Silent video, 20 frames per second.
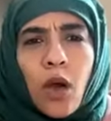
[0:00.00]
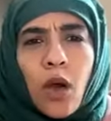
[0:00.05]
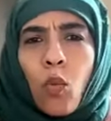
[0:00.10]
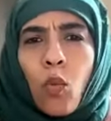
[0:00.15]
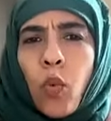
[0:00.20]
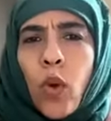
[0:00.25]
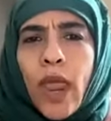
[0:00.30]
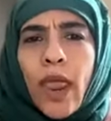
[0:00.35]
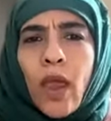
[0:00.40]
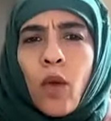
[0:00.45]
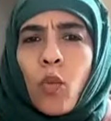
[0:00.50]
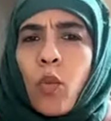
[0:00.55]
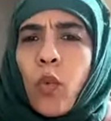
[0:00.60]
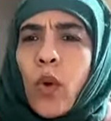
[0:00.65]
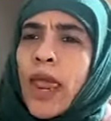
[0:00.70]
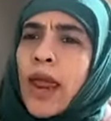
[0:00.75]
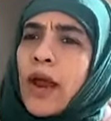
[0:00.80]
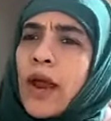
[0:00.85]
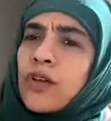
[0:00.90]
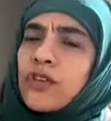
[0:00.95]

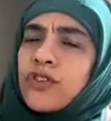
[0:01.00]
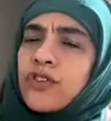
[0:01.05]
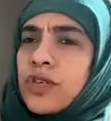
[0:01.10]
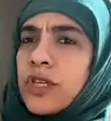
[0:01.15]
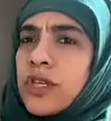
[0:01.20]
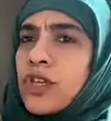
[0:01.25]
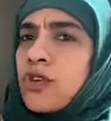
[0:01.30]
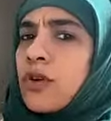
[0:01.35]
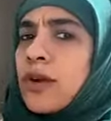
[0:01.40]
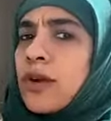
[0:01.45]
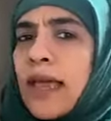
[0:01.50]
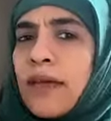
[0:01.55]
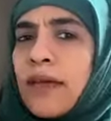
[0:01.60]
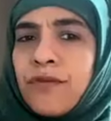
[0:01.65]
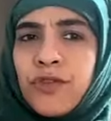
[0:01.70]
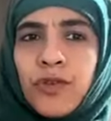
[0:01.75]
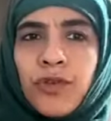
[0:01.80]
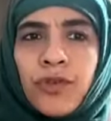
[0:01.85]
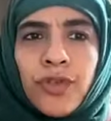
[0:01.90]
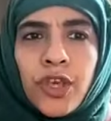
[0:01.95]
Where else in your
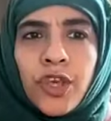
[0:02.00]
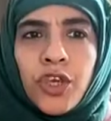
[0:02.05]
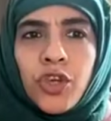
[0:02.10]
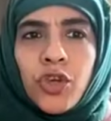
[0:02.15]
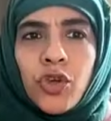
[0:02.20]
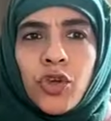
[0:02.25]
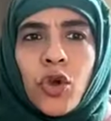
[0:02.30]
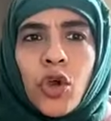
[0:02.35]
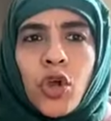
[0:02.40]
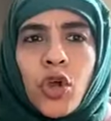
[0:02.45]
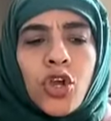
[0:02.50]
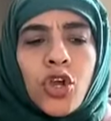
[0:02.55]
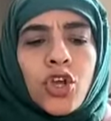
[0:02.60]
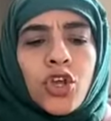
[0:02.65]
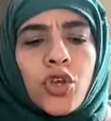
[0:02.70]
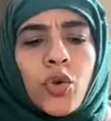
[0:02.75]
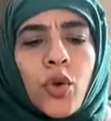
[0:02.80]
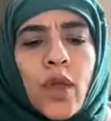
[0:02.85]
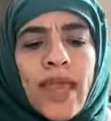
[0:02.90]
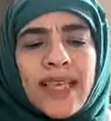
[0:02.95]
life do you think you
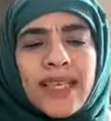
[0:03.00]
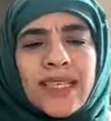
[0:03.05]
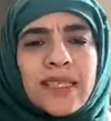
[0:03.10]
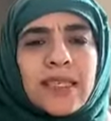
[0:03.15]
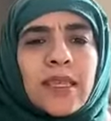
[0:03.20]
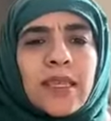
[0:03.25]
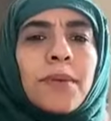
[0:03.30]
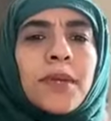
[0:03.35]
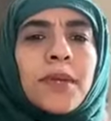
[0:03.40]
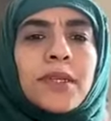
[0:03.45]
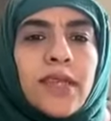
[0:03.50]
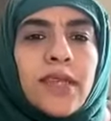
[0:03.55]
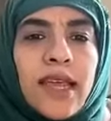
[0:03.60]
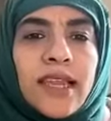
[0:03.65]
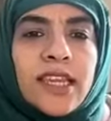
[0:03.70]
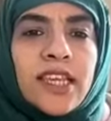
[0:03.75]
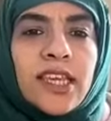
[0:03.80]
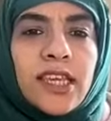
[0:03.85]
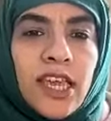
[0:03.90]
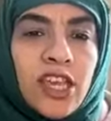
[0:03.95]
exhibit
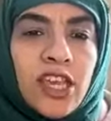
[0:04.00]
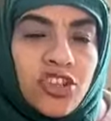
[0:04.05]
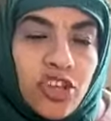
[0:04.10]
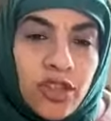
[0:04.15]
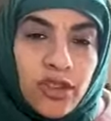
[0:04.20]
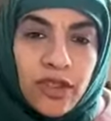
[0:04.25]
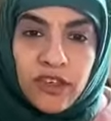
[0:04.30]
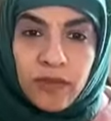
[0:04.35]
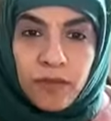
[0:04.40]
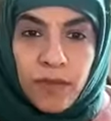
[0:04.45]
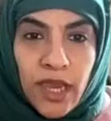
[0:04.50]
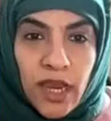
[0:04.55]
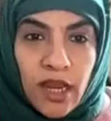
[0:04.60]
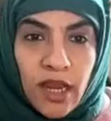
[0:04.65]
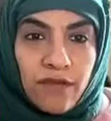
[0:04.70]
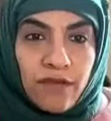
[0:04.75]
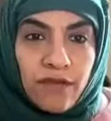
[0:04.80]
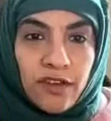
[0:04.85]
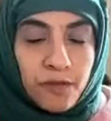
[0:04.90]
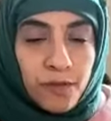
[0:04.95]
and engage in these
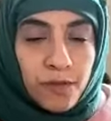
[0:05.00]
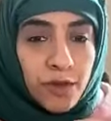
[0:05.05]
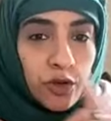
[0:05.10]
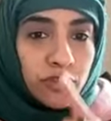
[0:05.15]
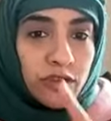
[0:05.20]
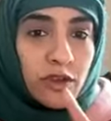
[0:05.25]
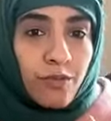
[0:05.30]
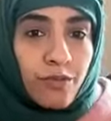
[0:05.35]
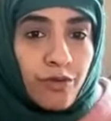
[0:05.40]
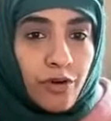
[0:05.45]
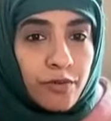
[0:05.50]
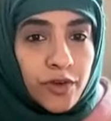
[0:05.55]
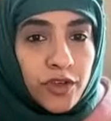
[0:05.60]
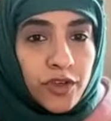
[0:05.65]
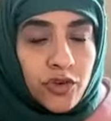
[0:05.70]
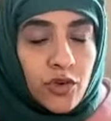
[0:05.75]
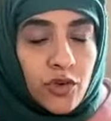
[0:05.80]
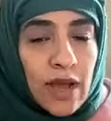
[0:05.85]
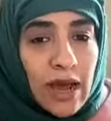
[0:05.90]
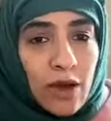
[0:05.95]
behaviors? Because I
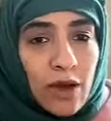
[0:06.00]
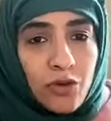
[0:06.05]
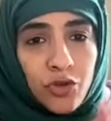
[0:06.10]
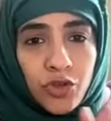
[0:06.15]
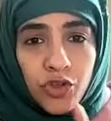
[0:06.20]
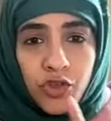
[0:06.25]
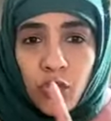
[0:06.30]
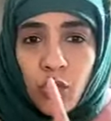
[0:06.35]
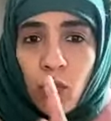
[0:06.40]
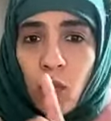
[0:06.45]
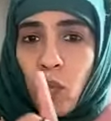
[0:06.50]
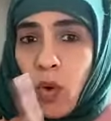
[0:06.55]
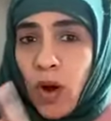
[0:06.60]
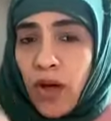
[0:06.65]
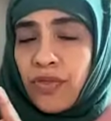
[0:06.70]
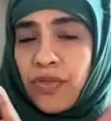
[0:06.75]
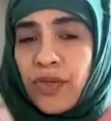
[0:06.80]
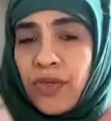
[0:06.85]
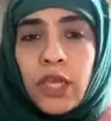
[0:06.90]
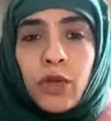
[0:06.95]
promise you, how you do
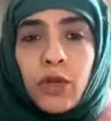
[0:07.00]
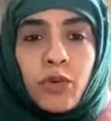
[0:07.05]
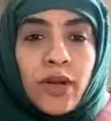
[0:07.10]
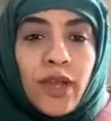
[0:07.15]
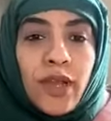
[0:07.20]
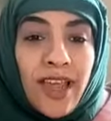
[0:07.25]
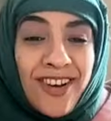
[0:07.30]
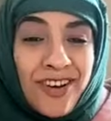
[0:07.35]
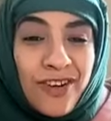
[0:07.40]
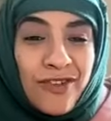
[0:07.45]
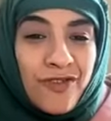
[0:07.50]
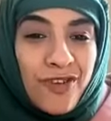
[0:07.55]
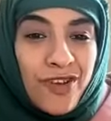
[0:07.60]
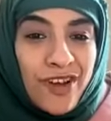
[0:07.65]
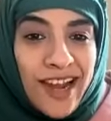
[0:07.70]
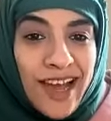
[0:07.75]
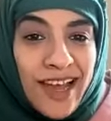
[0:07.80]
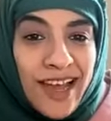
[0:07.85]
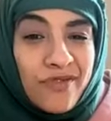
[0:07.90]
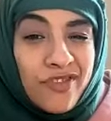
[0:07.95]
one thing in one area of your
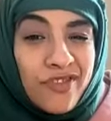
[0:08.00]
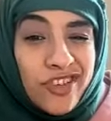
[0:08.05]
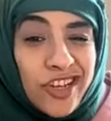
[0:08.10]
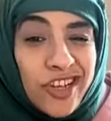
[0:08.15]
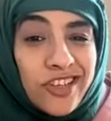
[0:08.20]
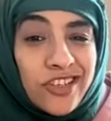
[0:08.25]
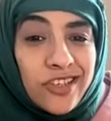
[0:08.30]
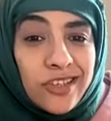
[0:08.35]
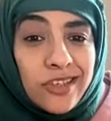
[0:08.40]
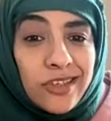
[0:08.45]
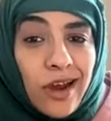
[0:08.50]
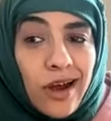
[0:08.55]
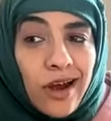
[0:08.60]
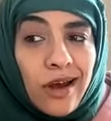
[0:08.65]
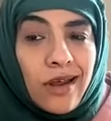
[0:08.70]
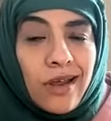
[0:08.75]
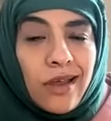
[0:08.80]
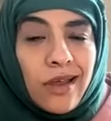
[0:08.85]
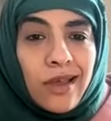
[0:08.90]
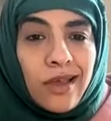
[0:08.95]
life, chances
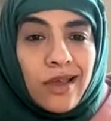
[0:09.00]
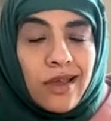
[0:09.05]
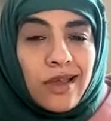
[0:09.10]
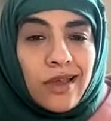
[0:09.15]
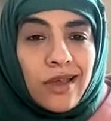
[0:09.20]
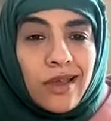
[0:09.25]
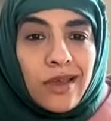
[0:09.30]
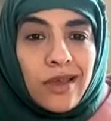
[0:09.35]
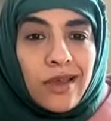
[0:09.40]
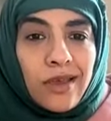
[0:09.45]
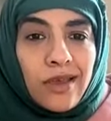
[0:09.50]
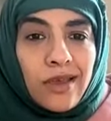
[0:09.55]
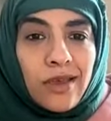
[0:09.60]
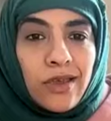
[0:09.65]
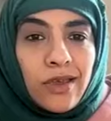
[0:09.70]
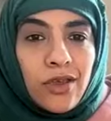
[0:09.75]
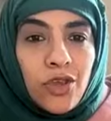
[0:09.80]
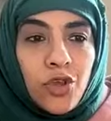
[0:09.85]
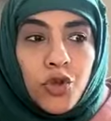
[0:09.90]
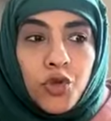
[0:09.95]
are
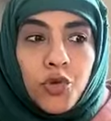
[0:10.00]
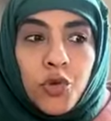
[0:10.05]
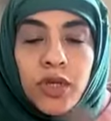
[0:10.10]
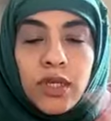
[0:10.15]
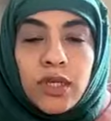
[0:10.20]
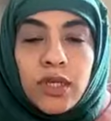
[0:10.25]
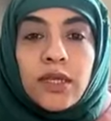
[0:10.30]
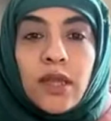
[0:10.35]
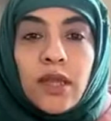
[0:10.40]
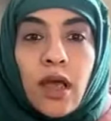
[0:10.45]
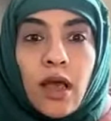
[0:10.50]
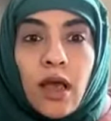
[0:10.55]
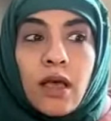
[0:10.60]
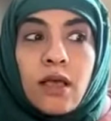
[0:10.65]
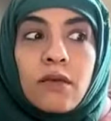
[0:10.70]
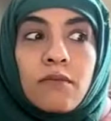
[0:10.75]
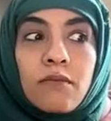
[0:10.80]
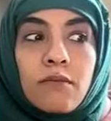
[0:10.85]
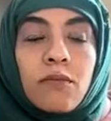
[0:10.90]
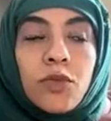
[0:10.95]
you
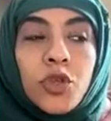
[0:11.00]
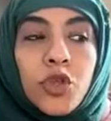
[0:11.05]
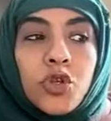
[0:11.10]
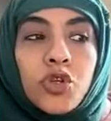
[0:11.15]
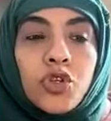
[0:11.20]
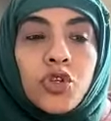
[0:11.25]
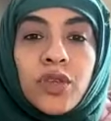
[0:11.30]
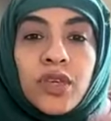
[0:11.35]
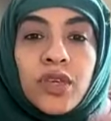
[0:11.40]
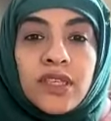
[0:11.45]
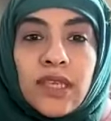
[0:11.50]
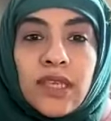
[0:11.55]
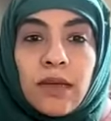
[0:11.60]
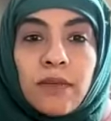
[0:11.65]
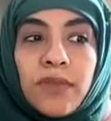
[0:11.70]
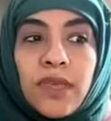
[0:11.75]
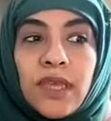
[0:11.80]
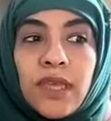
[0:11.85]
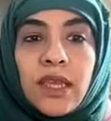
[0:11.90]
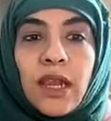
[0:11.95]
do the
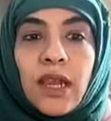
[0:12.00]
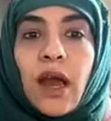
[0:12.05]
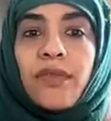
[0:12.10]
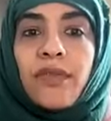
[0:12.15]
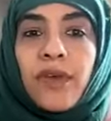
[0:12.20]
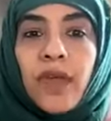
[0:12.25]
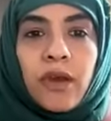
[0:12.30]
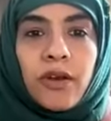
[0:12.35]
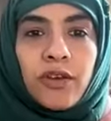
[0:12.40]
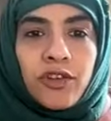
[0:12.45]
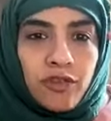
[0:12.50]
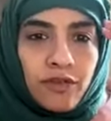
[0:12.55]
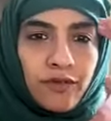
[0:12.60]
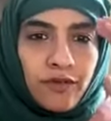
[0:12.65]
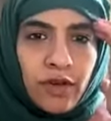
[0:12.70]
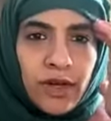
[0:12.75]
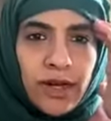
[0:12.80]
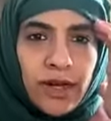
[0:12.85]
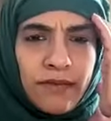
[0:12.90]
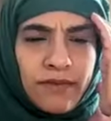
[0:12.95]
same thing in other areas of
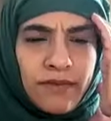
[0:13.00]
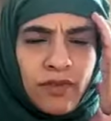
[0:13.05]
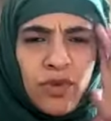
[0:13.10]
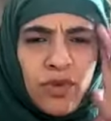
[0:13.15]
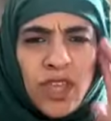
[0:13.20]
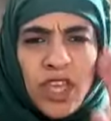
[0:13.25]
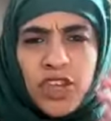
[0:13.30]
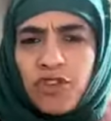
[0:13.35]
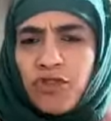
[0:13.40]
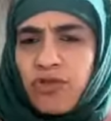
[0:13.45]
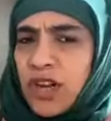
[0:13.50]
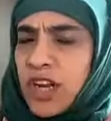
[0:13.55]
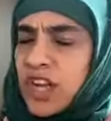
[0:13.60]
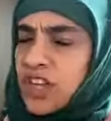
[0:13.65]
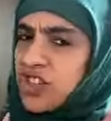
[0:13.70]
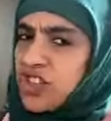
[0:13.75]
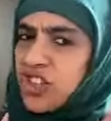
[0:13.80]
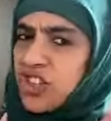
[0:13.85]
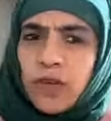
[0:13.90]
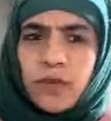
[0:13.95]
your life, whether in your
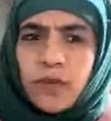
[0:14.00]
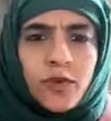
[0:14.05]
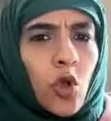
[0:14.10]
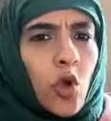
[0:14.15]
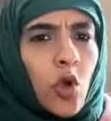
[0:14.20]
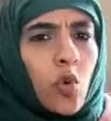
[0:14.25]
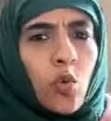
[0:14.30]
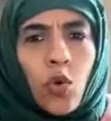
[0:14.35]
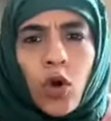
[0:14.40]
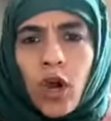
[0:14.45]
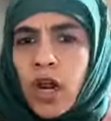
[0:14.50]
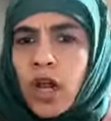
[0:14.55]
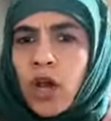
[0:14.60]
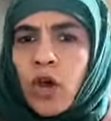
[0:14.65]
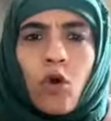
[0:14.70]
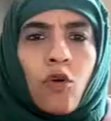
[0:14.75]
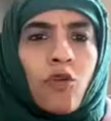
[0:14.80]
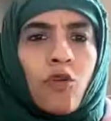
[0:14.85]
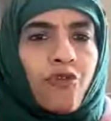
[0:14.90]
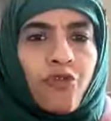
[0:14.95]
relationships or
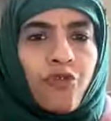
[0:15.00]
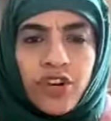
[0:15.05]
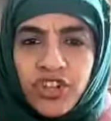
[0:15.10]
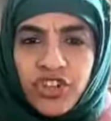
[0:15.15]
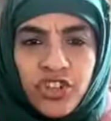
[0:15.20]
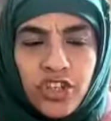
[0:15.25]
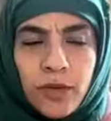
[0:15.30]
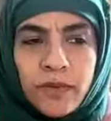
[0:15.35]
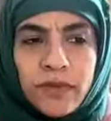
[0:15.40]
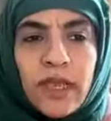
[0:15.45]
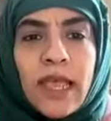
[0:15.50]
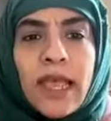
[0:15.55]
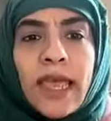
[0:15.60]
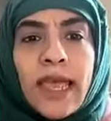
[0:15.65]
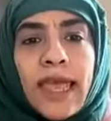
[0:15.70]
work or friendships.